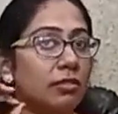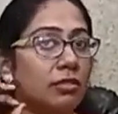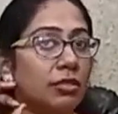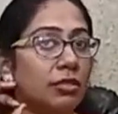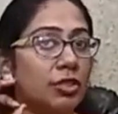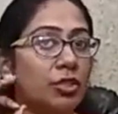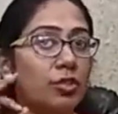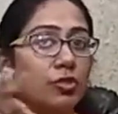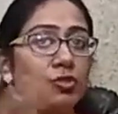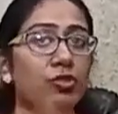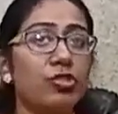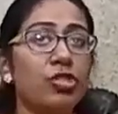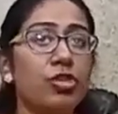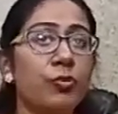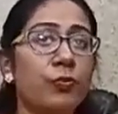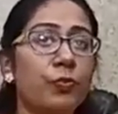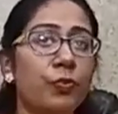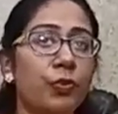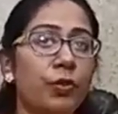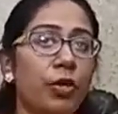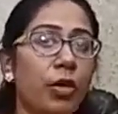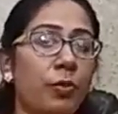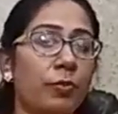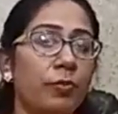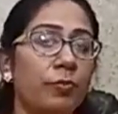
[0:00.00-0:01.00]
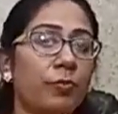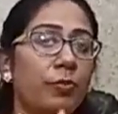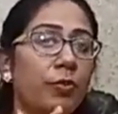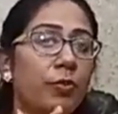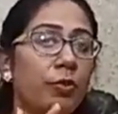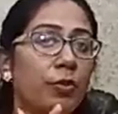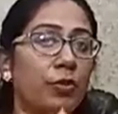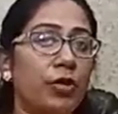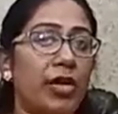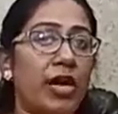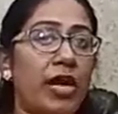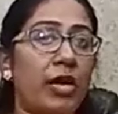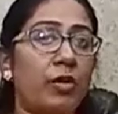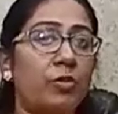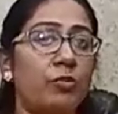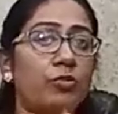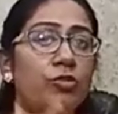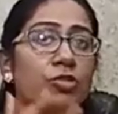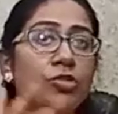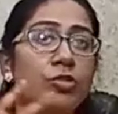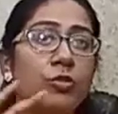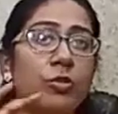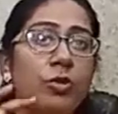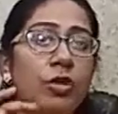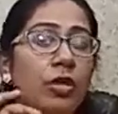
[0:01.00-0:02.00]
Use of
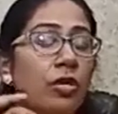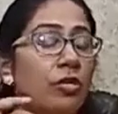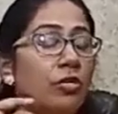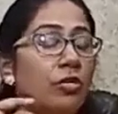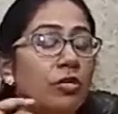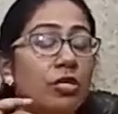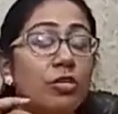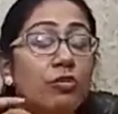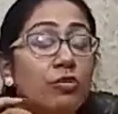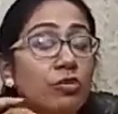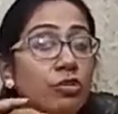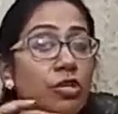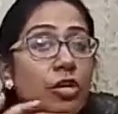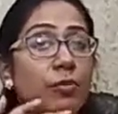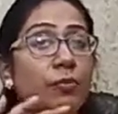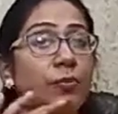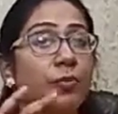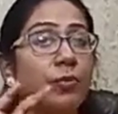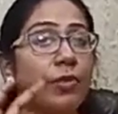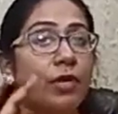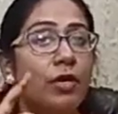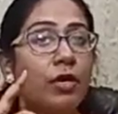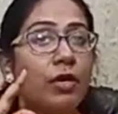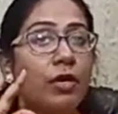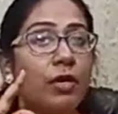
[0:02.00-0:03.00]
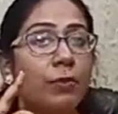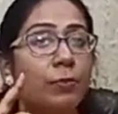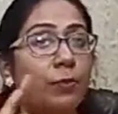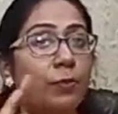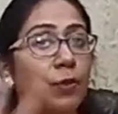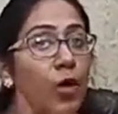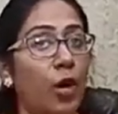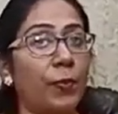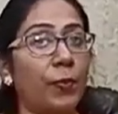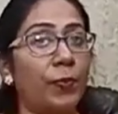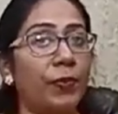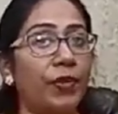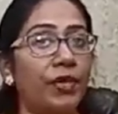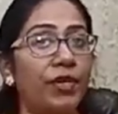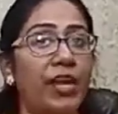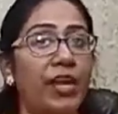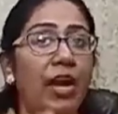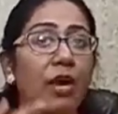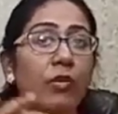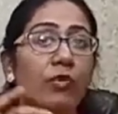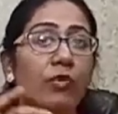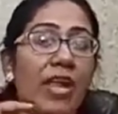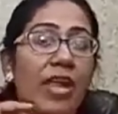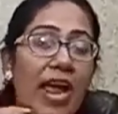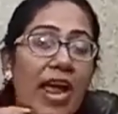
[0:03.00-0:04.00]
pronouns, use of proper
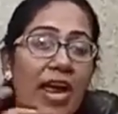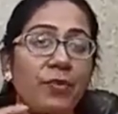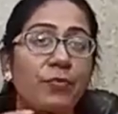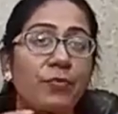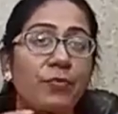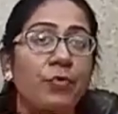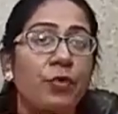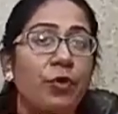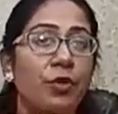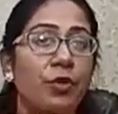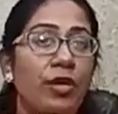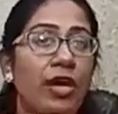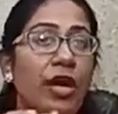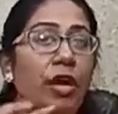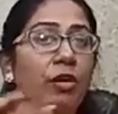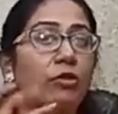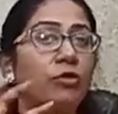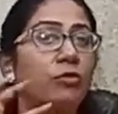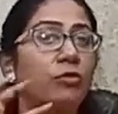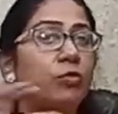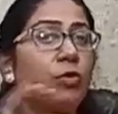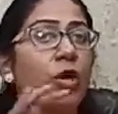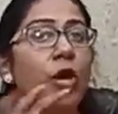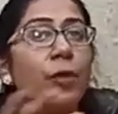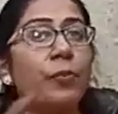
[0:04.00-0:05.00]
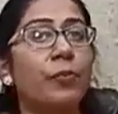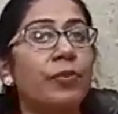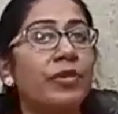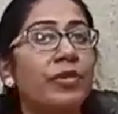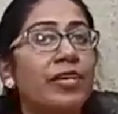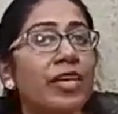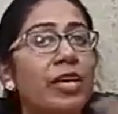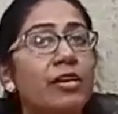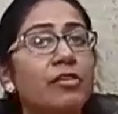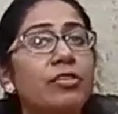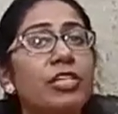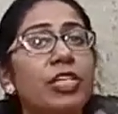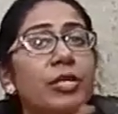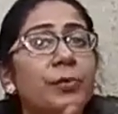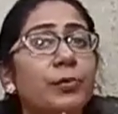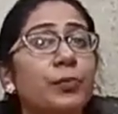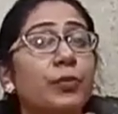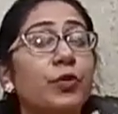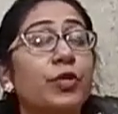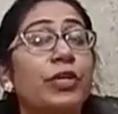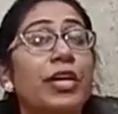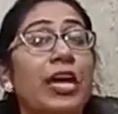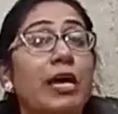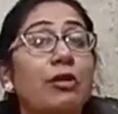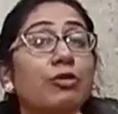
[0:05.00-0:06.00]
noun and pronoun. Proper noun and
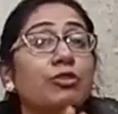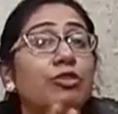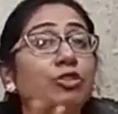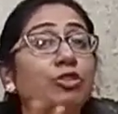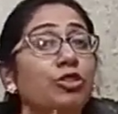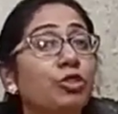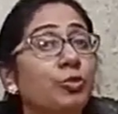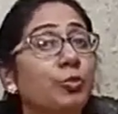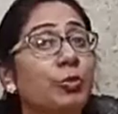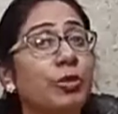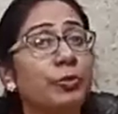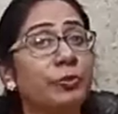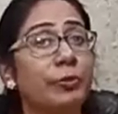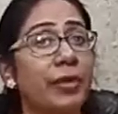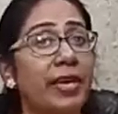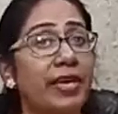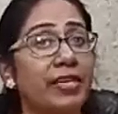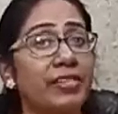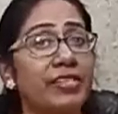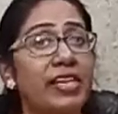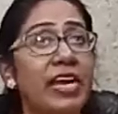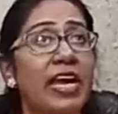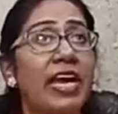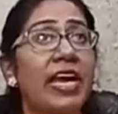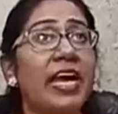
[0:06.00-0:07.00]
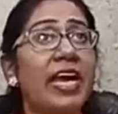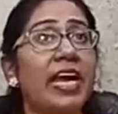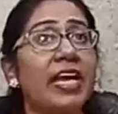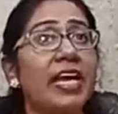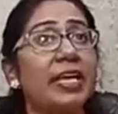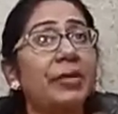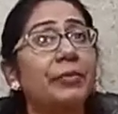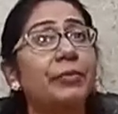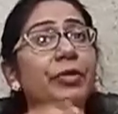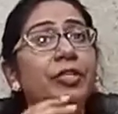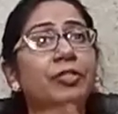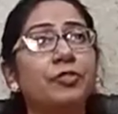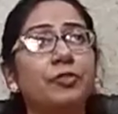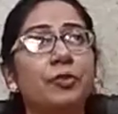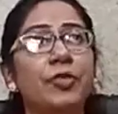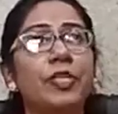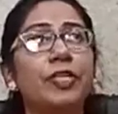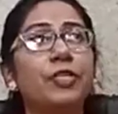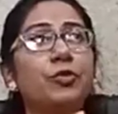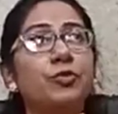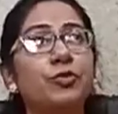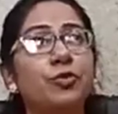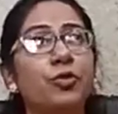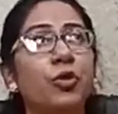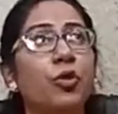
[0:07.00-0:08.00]
pronoun should be mixed. In between,
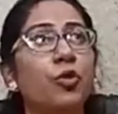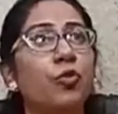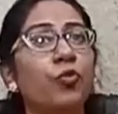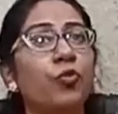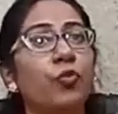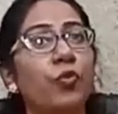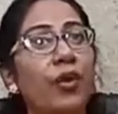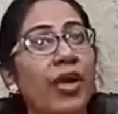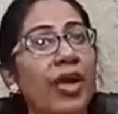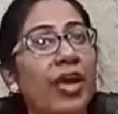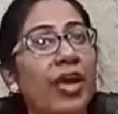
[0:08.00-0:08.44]
you know